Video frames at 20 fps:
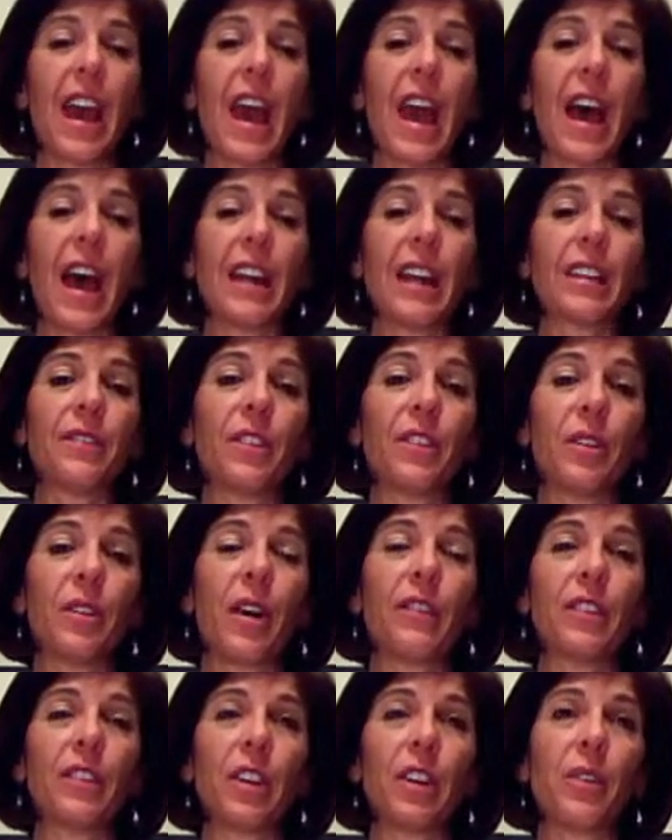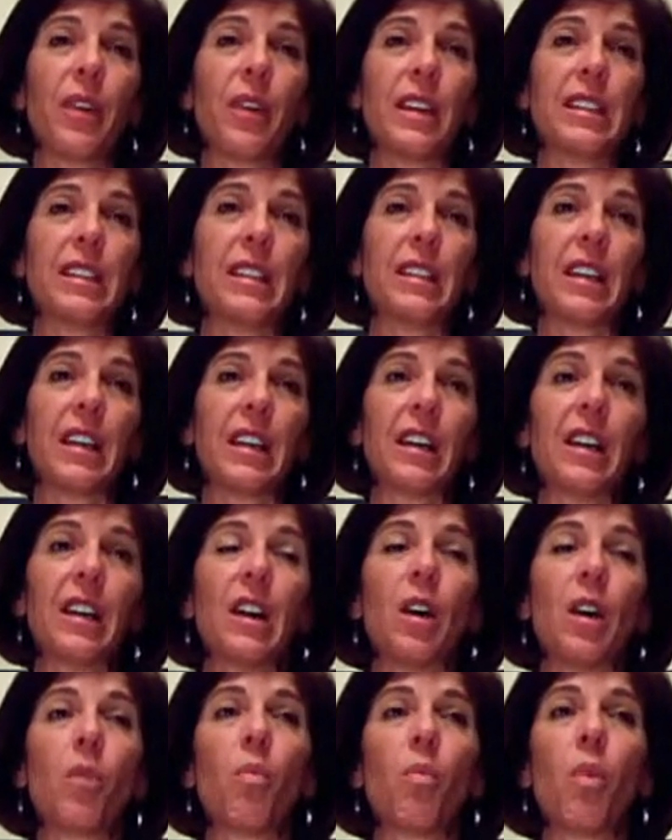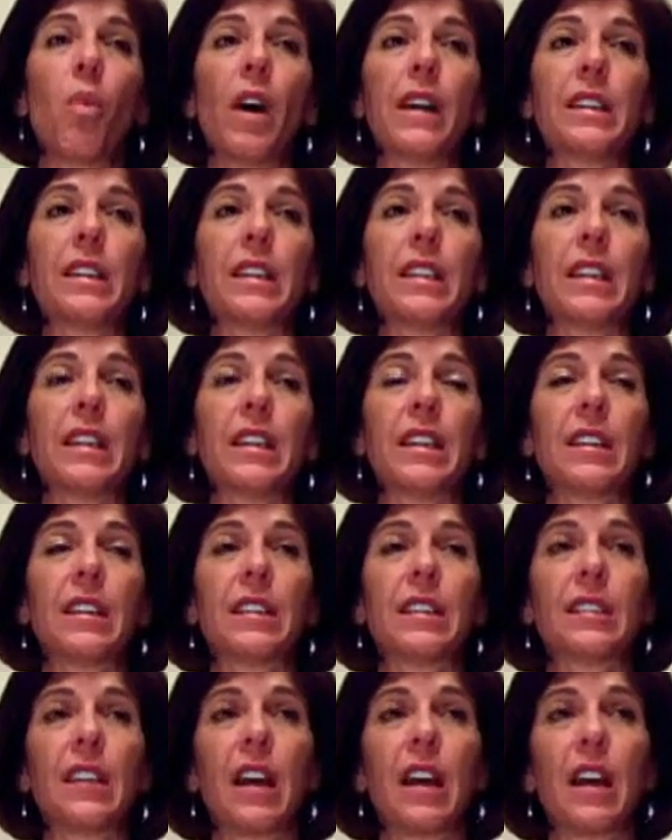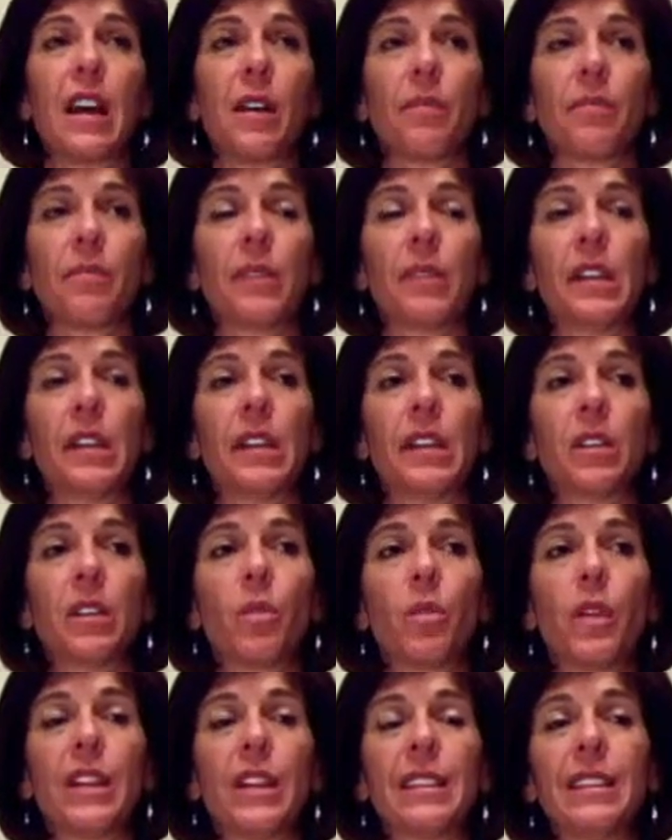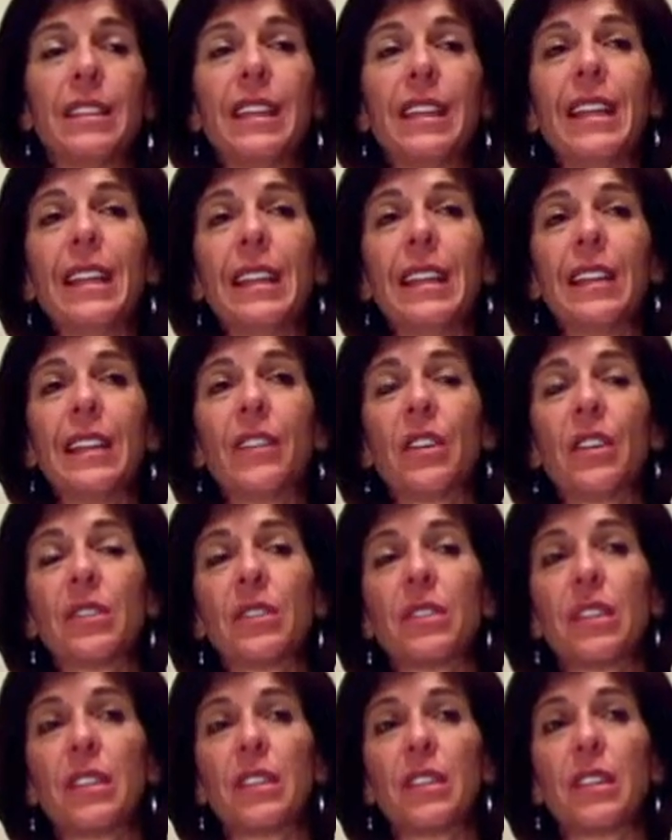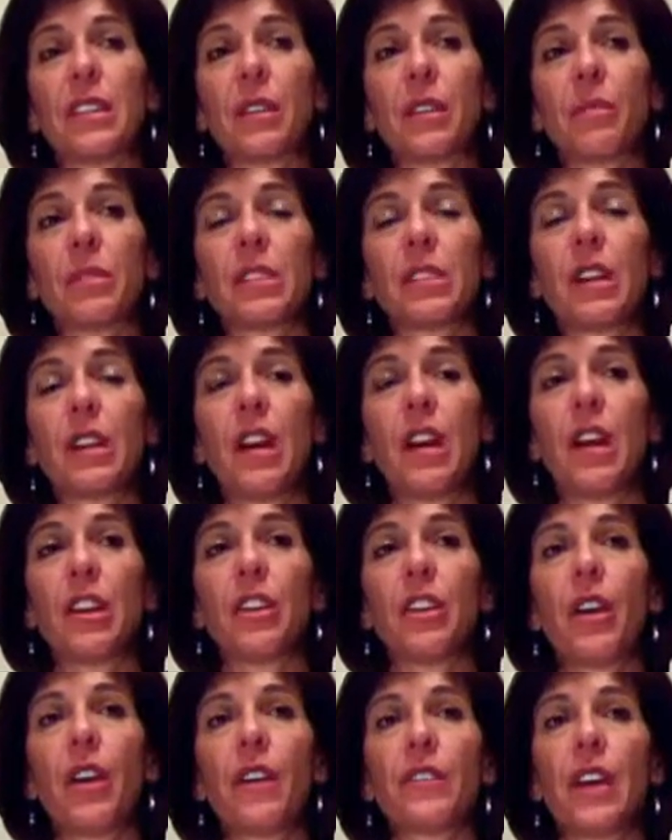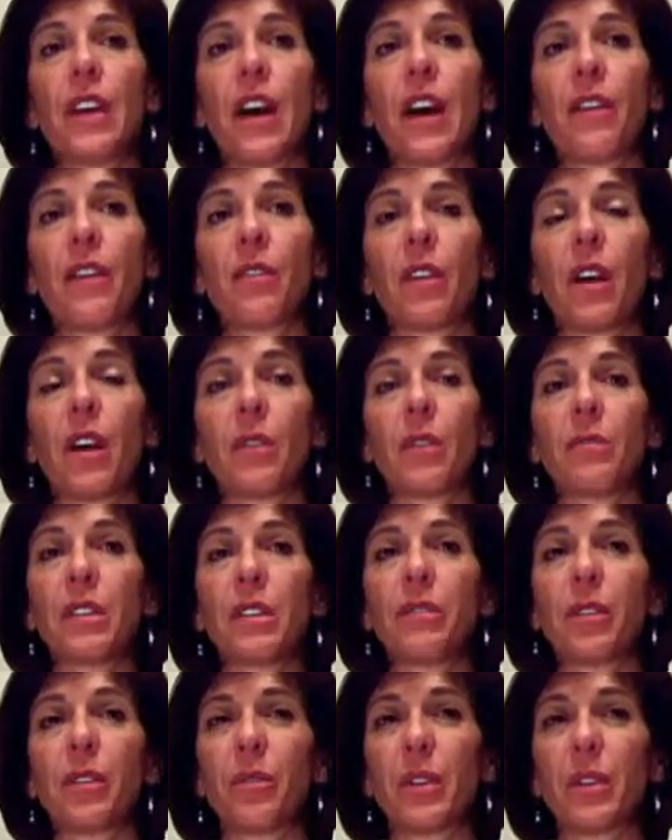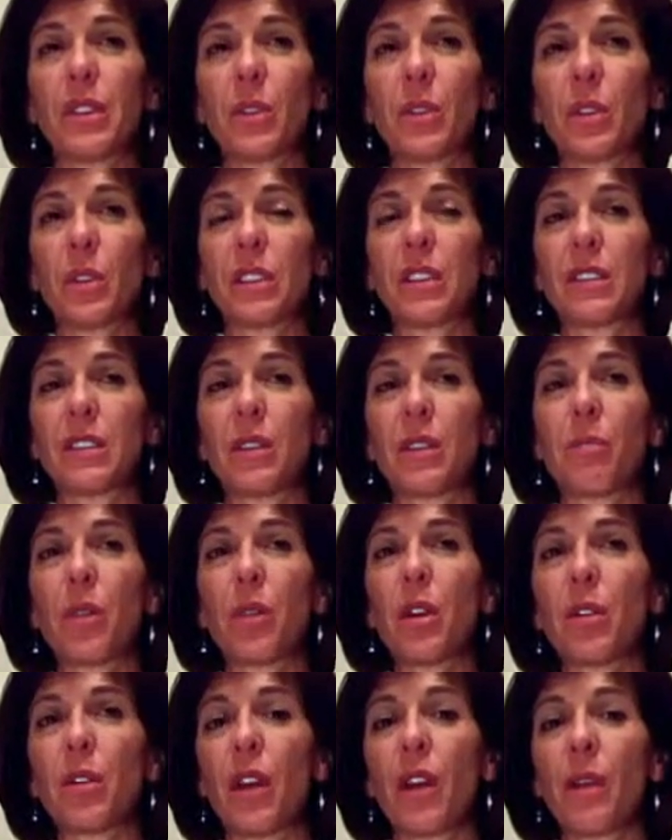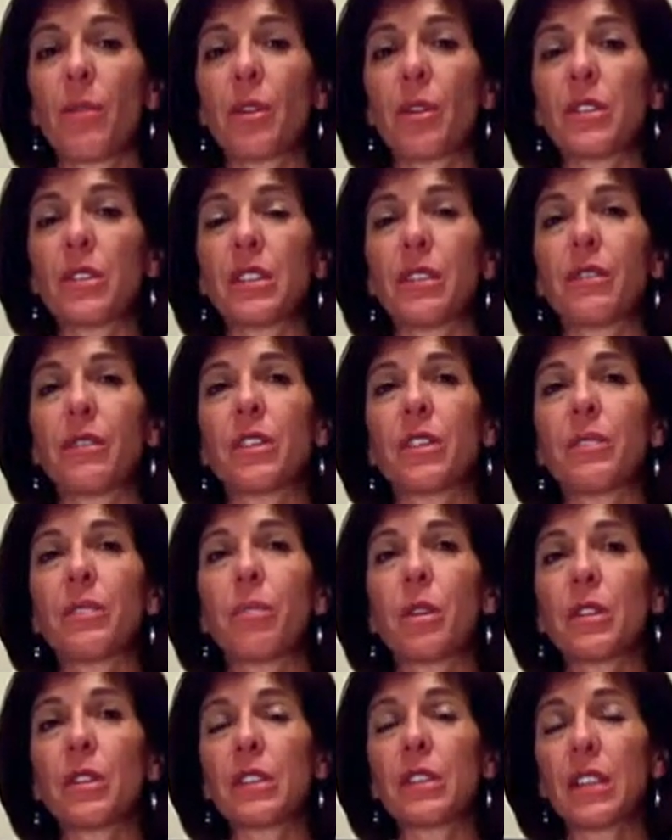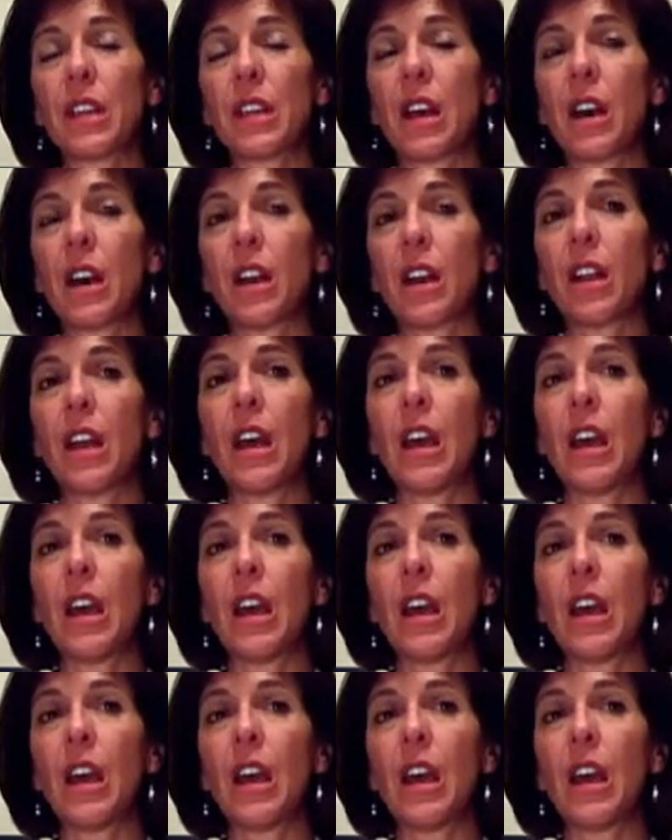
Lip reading: and if you have no idea what is needed in those systems. You have to have different resources and programmers, different personnel